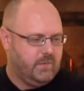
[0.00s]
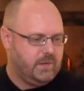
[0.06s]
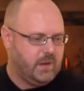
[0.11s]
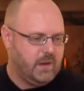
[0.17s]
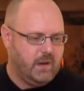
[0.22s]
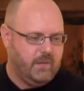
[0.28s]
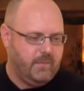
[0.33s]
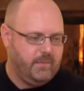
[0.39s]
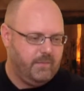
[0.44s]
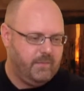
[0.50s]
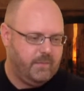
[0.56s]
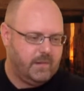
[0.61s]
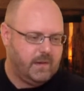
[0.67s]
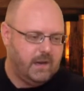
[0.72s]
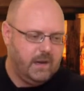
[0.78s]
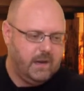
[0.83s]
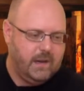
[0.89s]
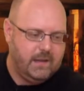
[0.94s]
we're just gonna
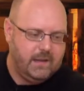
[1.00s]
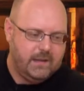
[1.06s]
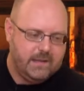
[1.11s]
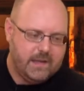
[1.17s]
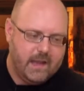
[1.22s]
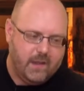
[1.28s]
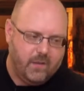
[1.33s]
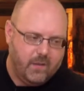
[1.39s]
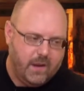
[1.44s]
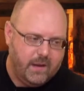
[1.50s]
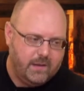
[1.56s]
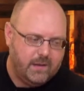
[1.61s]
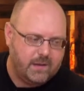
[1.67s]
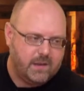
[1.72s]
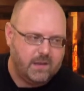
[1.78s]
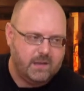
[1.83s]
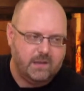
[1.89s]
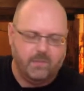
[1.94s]
kind of get this out of the way
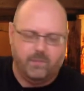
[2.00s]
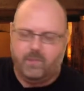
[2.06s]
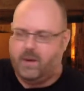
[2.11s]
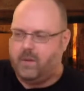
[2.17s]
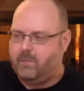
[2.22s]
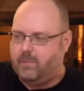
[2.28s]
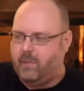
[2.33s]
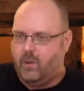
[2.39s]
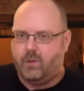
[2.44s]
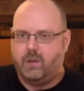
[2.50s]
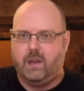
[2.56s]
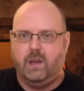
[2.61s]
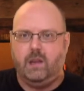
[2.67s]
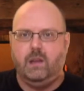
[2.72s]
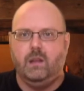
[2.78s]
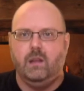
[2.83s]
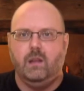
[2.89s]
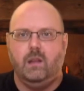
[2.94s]
just because it's a big
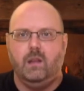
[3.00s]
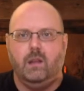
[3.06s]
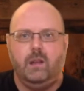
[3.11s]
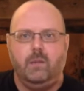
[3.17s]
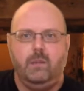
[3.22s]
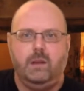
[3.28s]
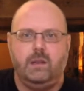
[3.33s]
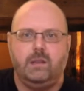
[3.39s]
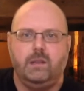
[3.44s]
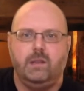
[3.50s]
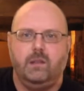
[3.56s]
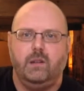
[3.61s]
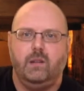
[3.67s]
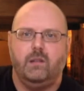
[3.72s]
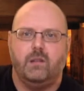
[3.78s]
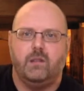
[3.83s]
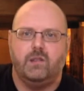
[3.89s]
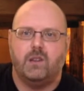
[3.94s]
bulky. I mean, it's still
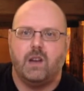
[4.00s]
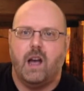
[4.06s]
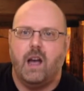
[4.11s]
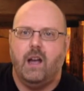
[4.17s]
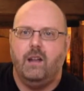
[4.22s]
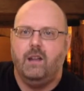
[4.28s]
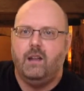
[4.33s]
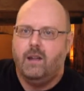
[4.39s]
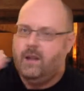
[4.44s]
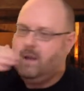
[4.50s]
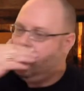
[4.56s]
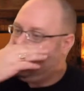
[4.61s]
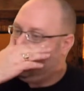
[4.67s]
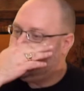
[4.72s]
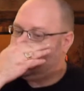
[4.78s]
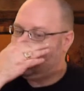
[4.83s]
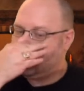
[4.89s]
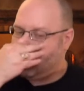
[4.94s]
here in the shot
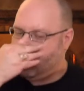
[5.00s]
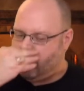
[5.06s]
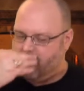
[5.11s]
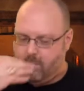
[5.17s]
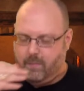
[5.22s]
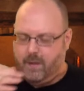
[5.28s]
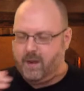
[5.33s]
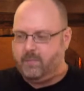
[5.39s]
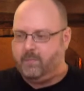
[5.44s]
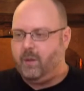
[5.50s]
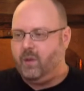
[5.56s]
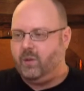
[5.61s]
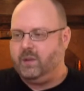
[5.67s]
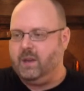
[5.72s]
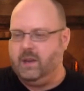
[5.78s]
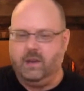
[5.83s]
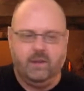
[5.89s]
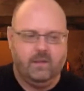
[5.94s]
which is kind of a big
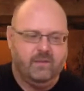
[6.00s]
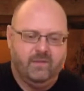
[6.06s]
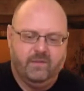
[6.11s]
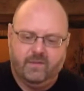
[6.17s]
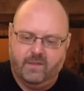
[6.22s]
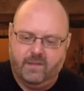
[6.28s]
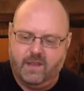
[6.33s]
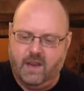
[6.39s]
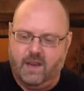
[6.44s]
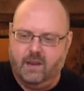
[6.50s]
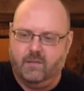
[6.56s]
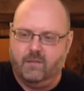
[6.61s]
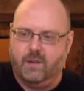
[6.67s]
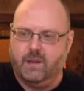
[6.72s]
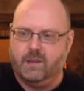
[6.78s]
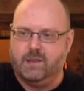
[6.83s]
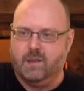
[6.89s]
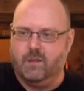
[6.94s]
bulky thing
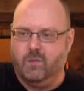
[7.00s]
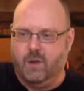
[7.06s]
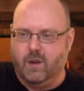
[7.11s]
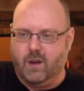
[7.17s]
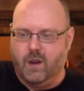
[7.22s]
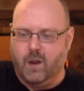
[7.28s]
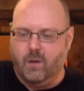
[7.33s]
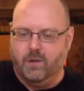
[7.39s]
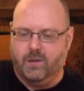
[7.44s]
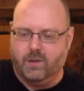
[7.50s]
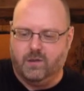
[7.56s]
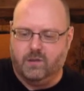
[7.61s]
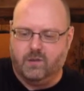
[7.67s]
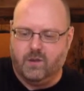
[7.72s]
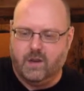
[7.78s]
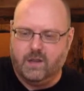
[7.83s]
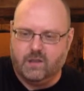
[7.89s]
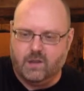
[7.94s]
because we're going to go with a
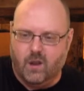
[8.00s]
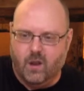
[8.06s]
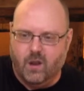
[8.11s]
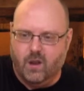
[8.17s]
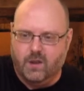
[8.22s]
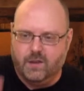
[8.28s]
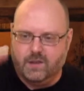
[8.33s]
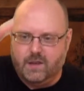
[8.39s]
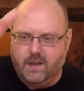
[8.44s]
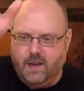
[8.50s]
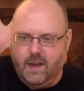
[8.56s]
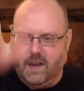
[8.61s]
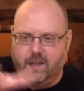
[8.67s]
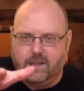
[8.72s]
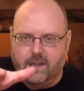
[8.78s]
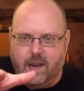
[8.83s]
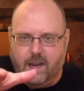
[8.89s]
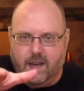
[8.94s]
Trace Ojos. Oh,
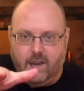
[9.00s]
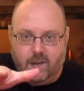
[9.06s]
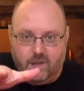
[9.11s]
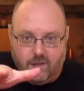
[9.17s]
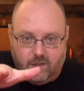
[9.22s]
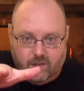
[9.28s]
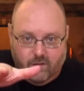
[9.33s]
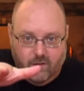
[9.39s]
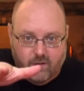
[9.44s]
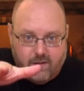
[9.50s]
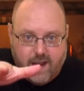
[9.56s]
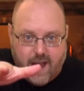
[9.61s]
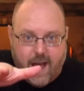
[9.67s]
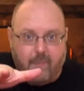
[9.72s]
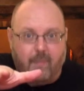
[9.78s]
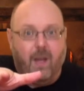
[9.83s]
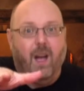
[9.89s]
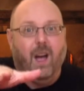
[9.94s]
it's a screw
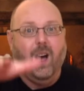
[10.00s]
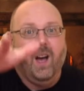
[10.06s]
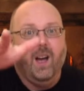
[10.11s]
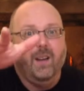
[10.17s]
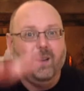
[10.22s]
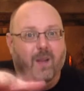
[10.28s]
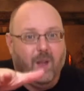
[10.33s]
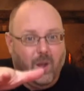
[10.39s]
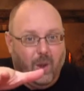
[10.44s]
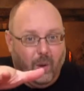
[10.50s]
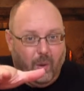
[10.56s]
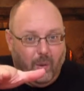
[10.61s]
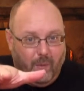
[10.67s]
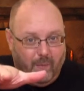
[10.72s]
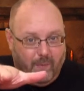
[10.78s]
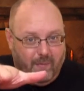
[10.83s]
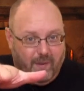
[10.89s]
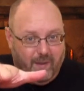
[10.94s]
cap.
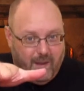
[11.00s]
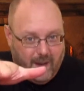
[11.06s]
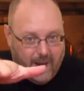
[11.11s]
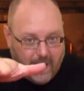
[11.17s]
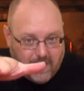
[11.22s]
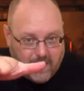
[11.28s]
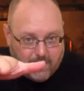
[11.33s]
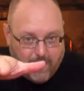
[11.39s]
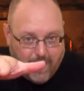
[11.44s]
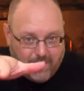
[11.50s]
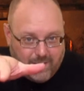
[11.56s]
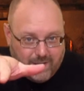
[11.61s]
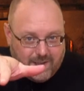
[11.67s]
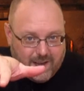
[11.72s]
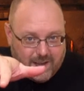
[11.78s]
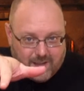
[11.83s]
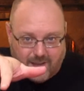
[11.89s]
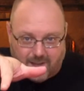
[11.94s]
And I just bought
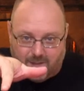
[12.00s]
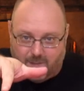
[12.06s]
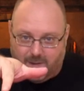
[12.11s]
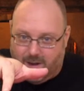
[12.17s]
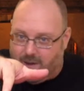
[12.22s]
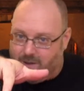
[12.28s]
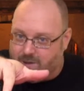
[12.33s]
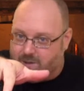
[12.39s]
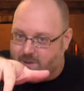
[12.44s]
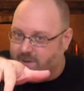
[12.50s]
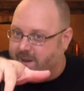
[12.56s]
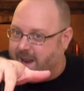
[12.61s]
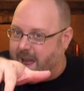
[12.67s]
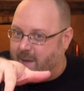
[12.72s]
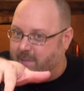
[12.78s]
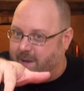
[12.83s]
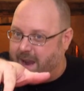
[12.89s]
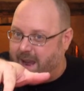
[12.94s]
this yesterday, so we know the screw
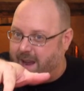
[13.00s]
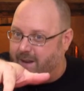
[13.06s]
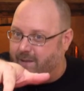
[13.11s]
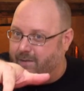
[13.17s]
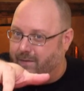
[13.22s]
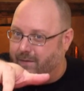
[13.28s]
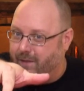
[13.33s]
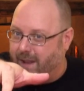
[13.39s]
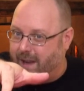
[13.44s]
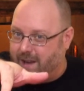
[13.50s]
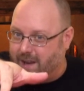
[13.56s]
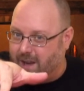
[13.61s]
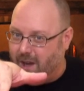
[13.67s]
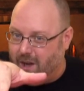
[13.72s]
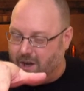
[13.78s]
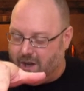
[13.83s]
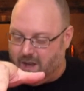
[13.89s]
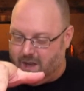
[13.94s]
cap can't have like
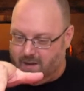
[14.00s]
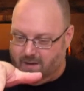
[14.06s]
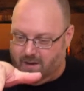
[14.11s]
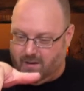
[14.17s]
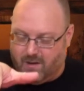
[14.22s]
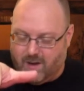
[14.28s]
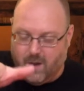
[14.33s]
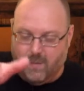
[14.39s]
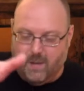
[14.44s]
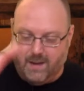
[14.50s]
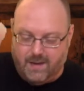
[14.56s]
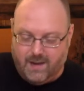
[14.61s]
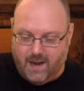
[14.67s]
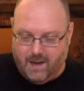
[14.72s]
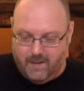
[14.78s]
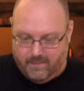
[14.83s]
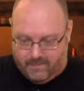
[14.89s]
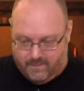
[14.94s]
un you know come
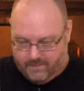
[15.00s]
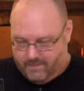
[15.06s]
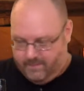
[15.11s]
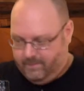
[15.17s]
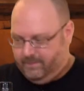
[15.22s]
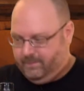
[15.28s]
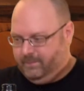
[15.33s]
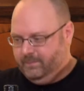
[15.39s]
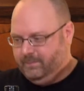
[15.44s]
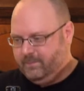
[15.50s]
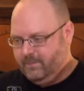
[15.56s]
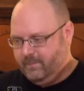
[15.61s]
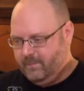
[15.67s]
undone.